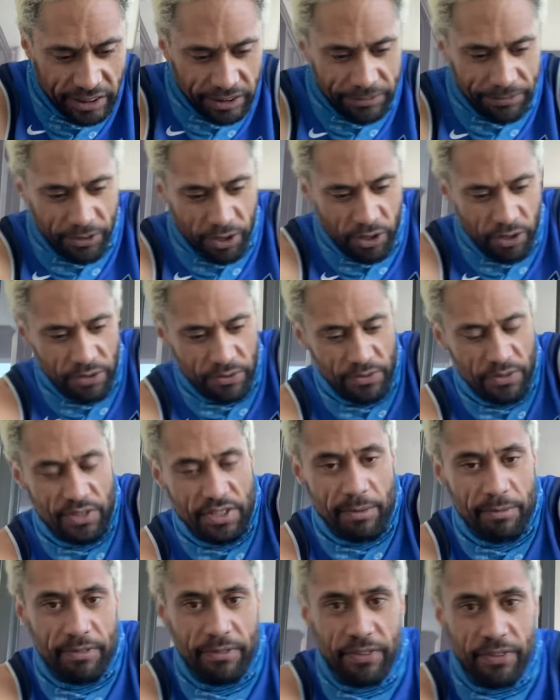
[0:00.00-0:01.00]
You've gone through
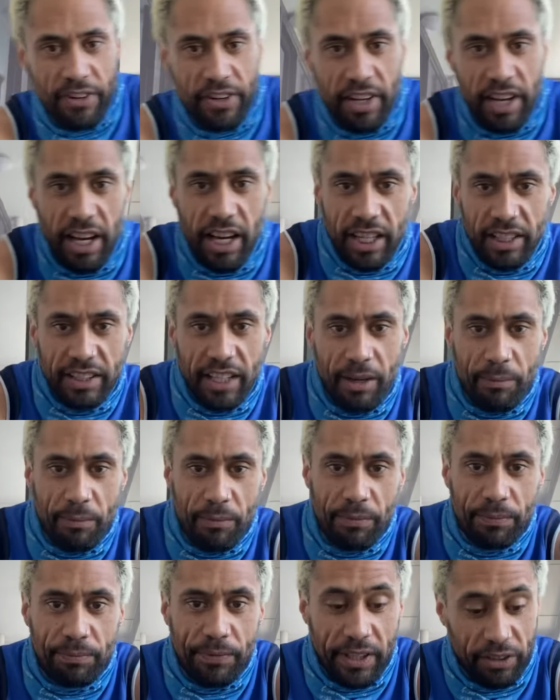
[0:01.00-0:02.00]
something very hard
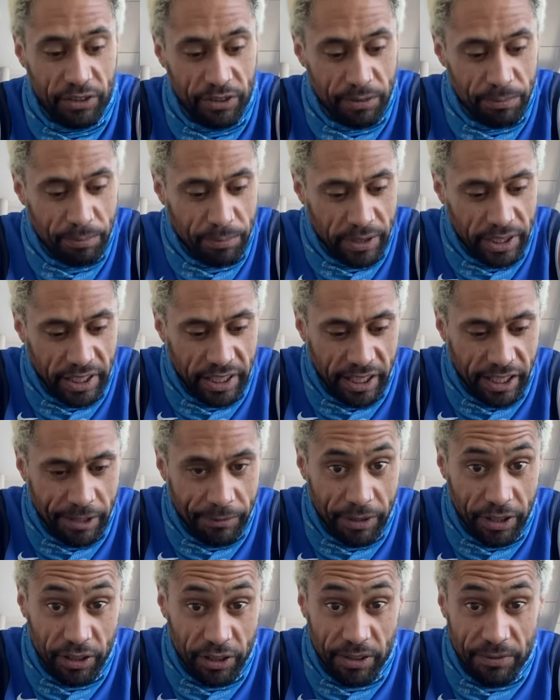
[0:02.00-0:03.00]
that could be
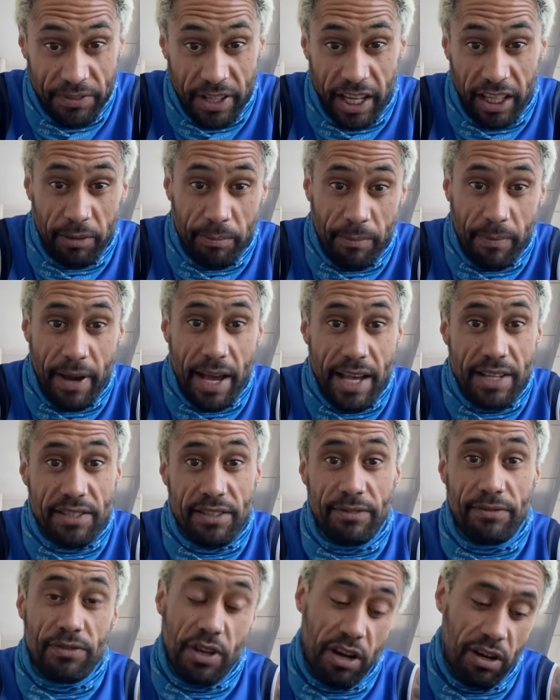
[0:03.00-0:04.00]
that could have taken a
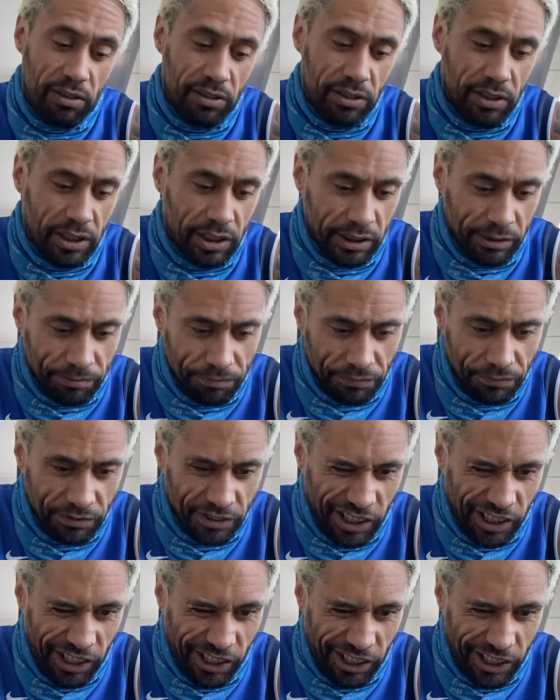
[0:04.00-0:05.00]
massive toll
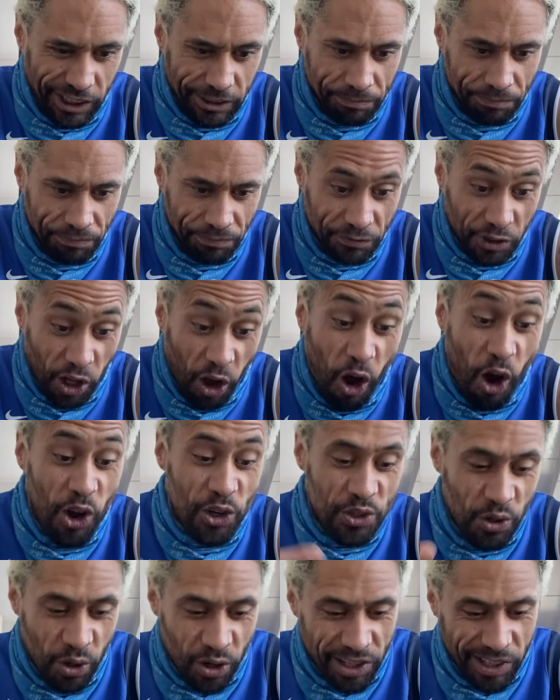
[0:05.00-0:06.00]
on
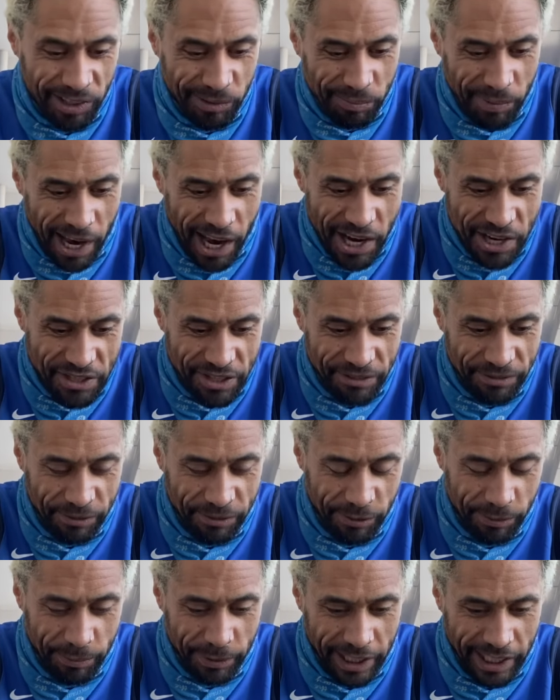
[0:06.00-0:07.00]
your compassion
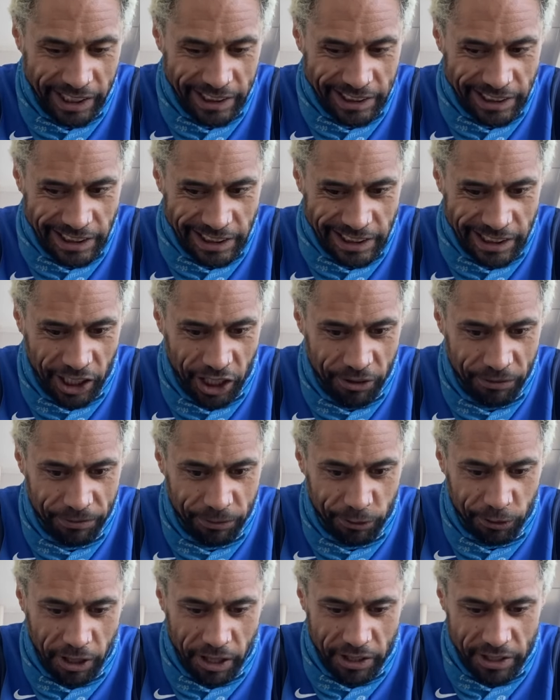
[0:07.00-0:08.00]
for being, you know,
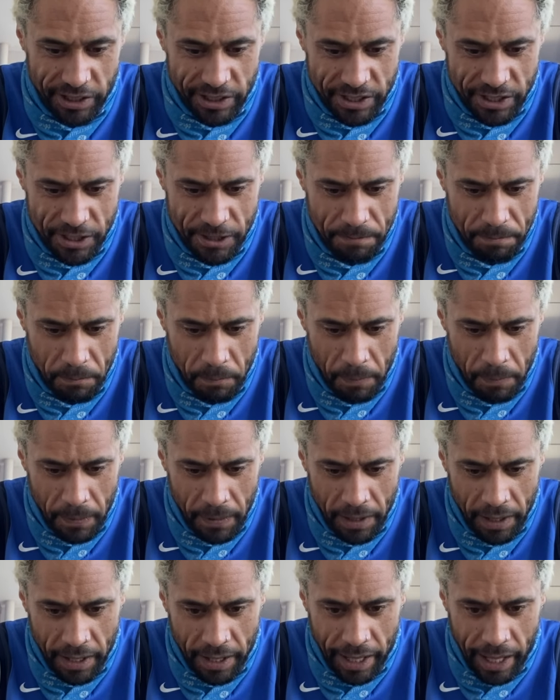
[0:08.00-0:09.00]
for others.
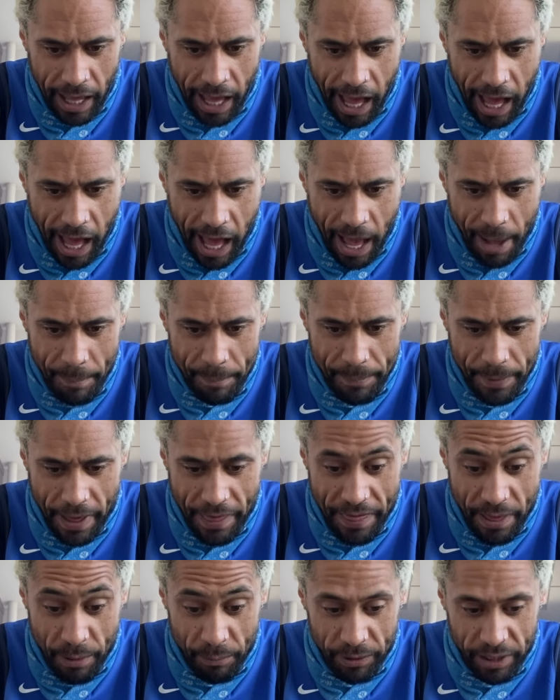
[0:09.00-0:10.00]

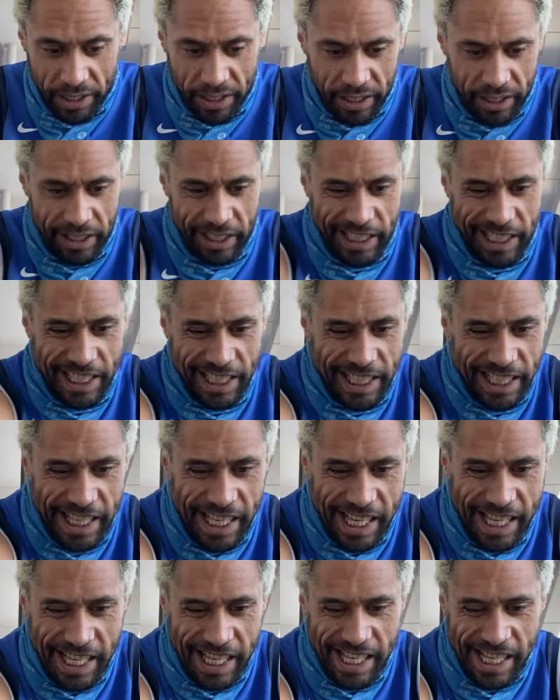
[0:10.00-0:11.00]
And then
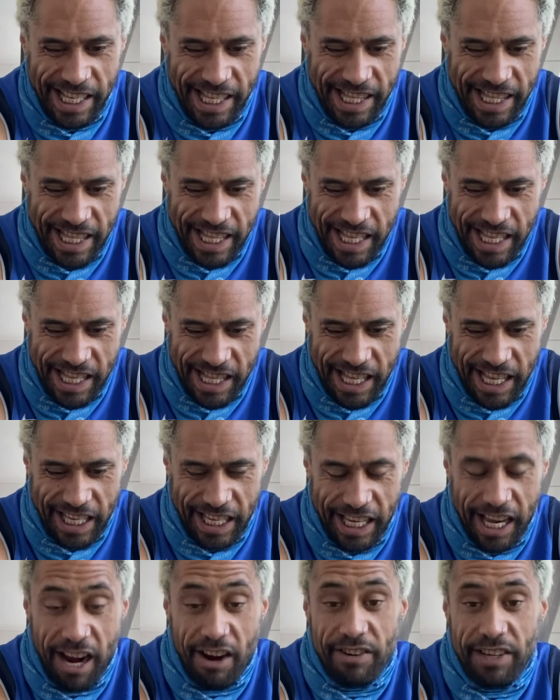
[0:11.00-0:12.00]
we, in the
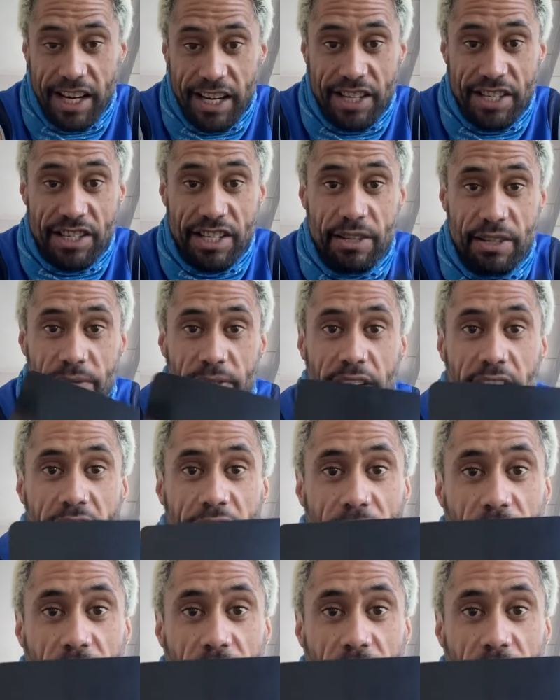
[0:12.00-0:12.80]
current energy, we have